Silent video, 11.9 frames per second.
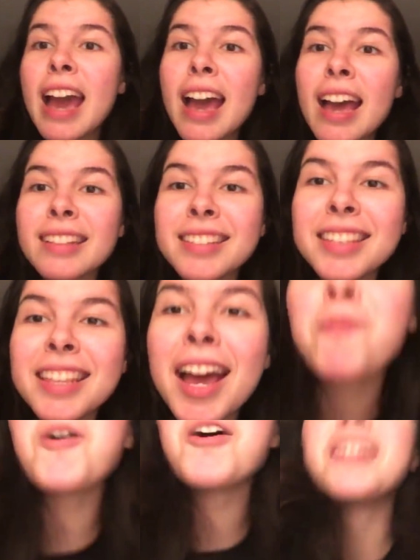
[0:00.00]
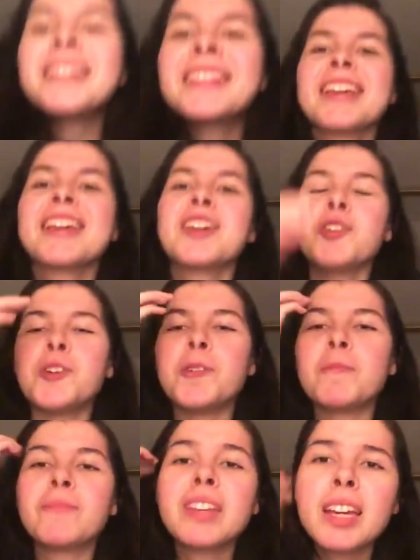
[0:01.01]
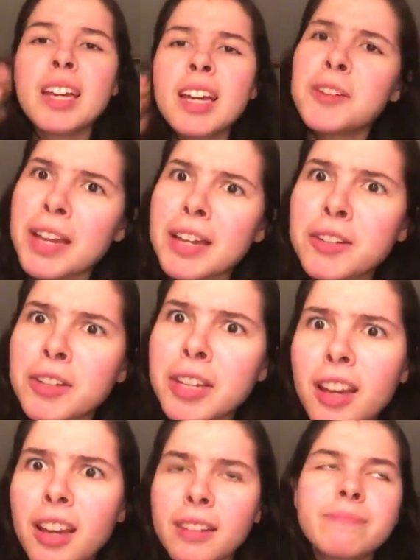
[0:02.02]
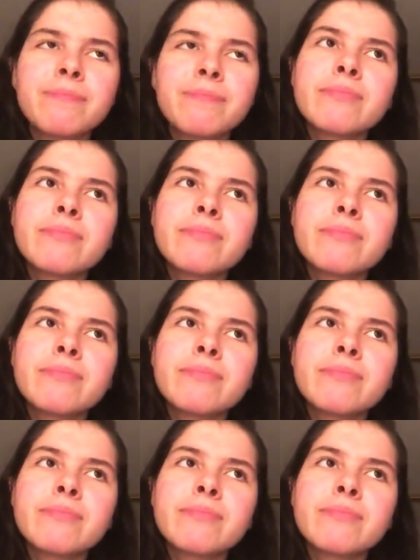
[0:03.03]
Yes, that one. Thank you. It was actually good.